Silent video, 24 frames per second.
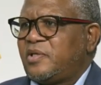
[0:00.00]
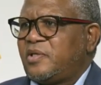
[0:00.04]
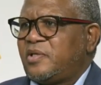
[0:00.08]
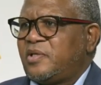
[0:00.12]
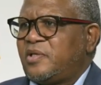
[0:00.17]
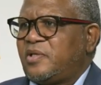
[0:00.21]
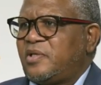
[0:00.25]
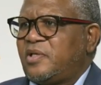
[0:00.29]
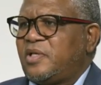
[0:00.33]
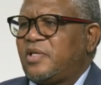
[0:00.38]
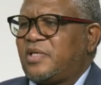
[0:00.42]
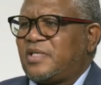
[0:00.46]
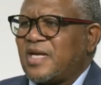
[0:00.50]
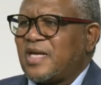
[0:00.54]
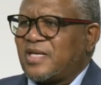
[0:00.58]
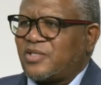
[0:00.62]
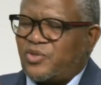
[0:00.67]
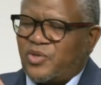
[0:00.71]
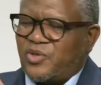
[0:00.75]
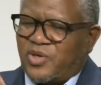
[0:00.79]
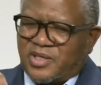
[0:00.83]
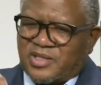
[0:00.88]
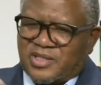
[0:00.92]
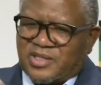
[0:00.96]
It does
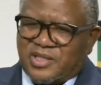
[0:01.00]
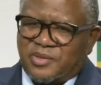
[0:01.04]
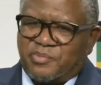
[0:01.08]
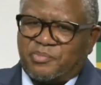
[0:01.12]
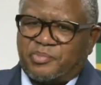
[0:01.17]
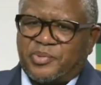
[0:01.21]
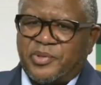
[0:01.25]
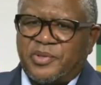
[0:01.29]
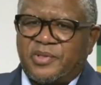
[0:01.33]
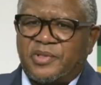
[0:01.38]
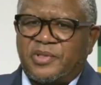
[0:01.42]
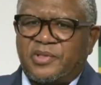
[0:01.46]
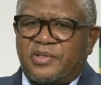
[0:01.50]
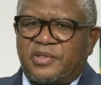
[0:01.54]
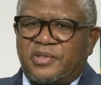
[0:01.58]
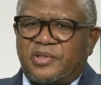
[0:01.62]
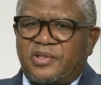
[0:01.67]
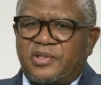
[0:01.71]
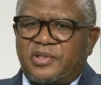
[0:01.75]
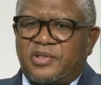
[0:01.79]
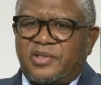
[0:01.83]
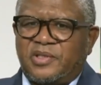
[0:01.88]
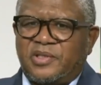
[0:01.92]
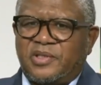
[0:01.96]
not deepen
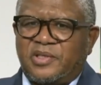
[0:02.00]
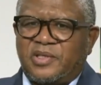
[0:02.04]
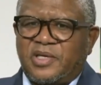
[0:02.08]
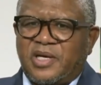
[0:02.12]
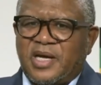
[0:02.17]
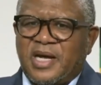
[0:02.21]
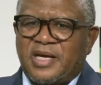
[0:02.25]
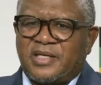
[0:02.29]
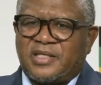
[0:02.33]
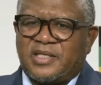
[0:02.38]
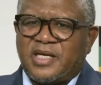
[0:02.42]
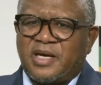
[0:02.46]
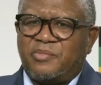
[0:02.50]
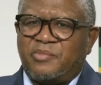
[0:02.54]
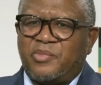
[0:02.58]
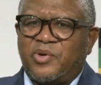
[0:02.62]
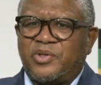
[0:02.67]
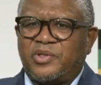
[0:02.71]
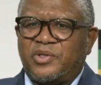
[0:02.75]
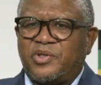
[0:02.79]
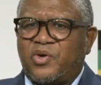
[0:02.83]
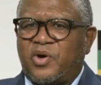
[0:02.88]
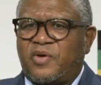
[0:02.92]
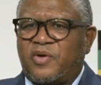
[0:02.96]

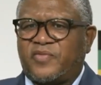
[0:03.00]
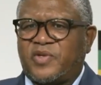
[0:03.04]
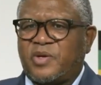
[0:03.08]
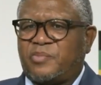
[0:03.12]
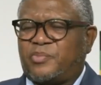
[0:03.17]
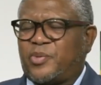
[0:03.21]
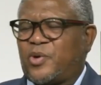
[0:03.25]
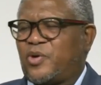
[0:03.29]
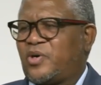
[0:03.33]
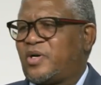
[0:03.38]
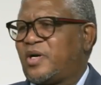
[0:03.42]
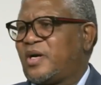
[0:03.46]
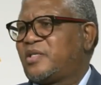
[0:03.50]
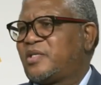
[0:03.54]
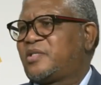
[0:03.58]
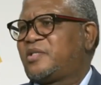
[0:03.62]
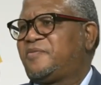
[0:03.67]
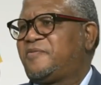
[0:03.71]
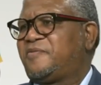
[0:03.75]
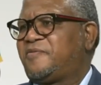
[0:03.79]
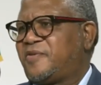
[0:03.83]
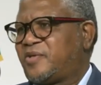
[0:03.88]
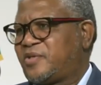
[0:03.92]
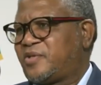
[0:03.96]
hegemony of the progressive
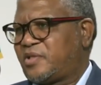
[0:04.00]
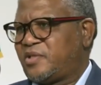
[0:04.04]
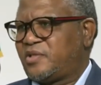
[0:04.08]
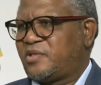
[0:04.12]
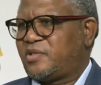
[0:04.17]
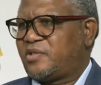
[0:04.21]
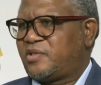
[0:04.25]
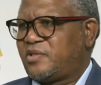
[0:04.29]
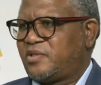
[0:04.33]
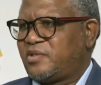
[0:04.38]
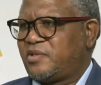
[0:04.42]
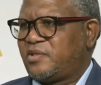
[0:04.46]
forces.